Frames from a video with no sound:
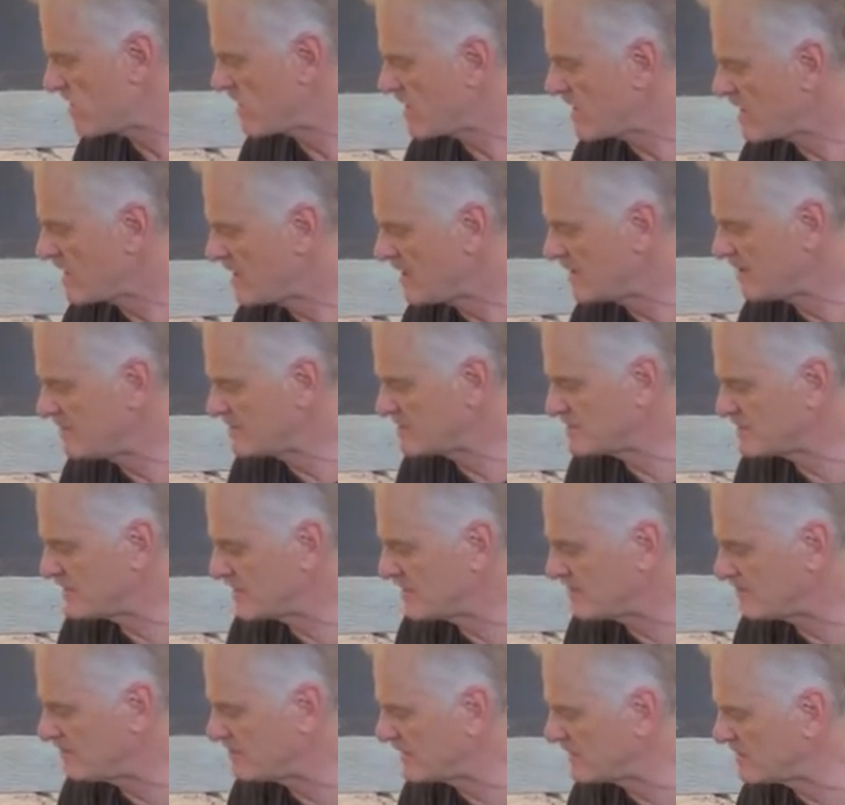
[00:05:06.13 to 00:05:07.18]
And let me show you
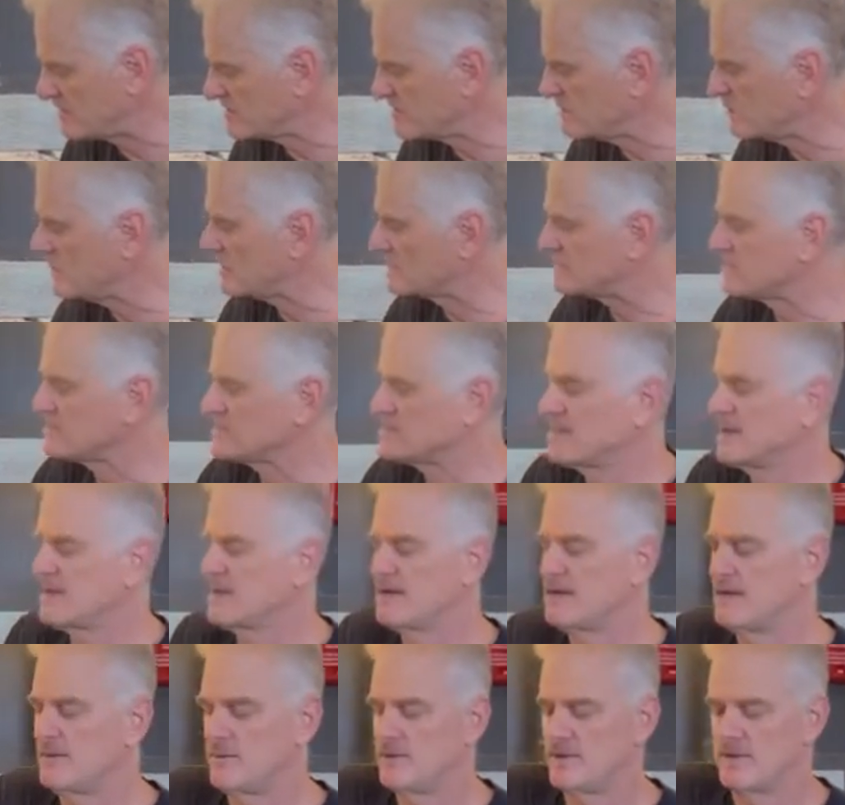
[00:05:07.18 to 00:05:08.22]
the bells and whistles that
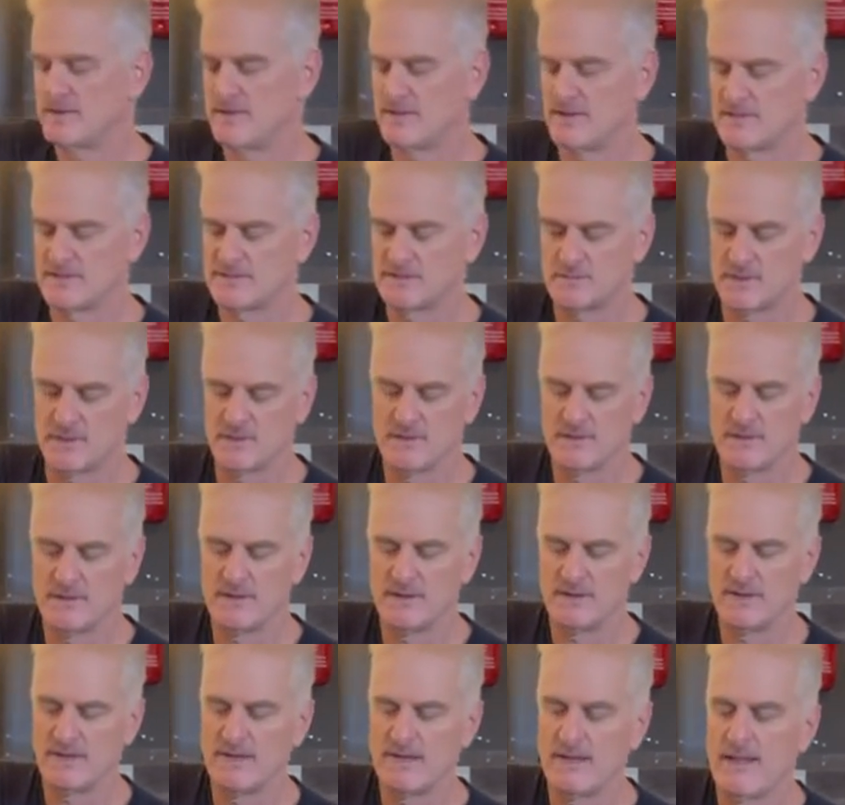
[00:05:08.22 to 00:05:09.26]
come with this one.
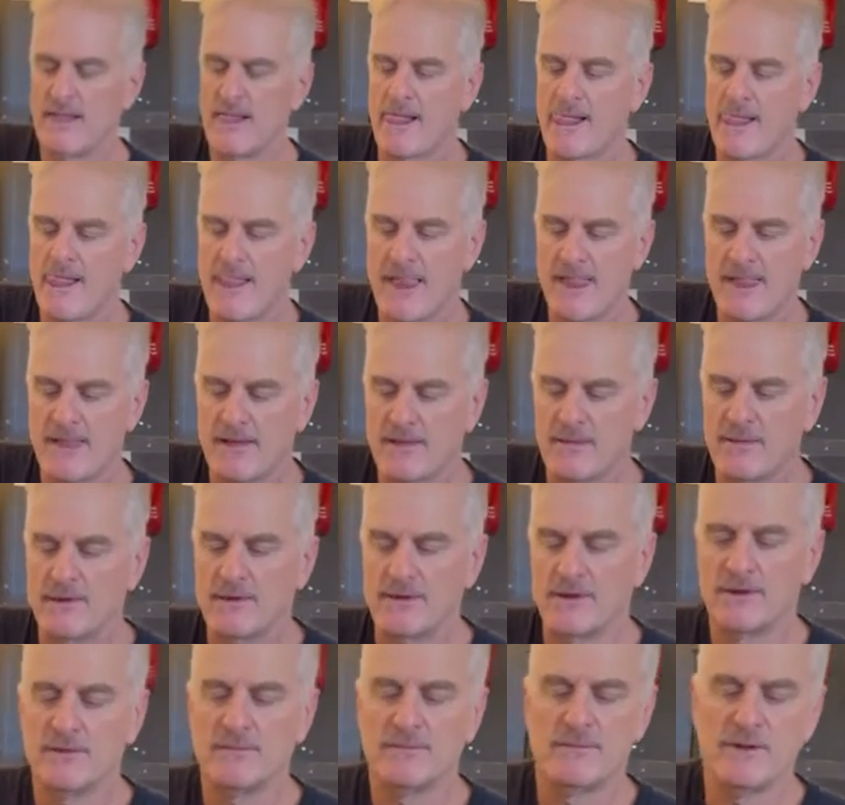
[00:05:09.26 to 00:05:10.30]
There we
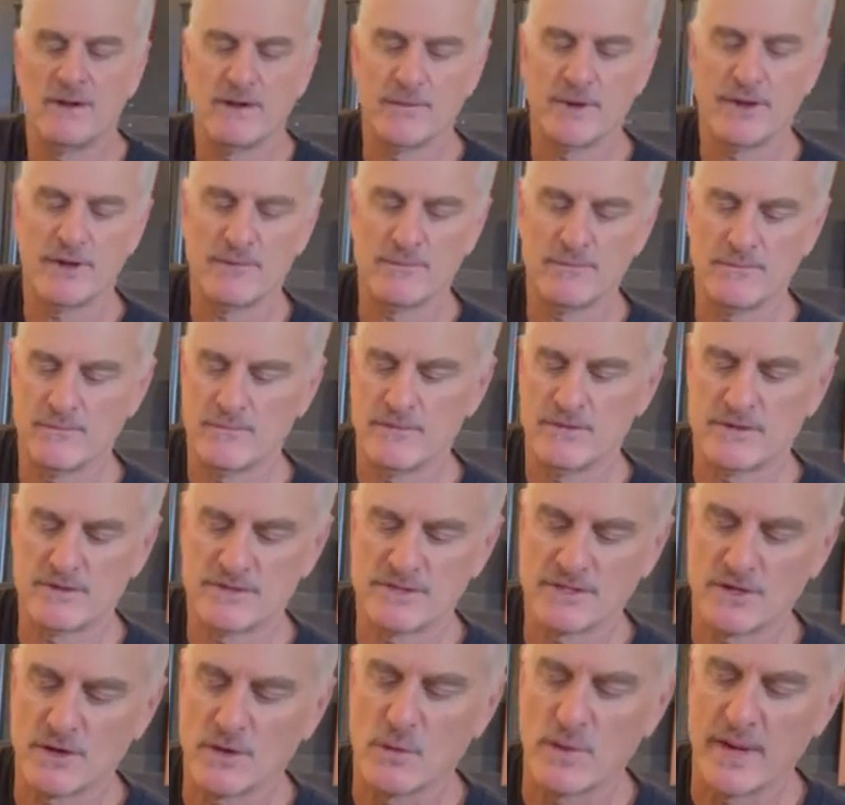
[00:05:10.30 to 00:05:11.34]
go. Here we go.
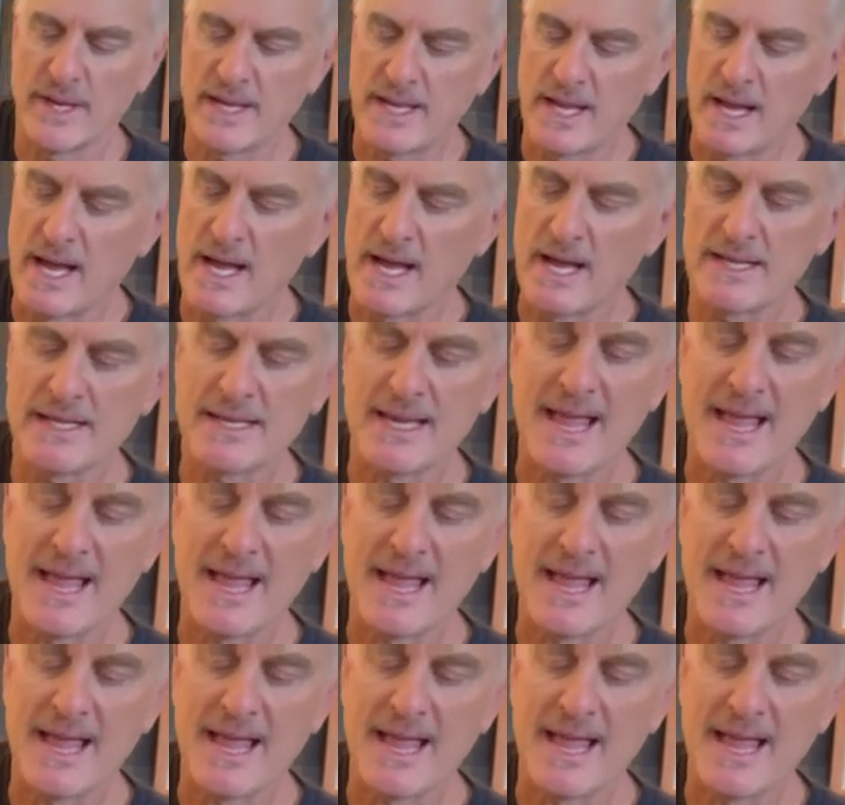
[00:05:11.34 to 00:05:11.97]
So we got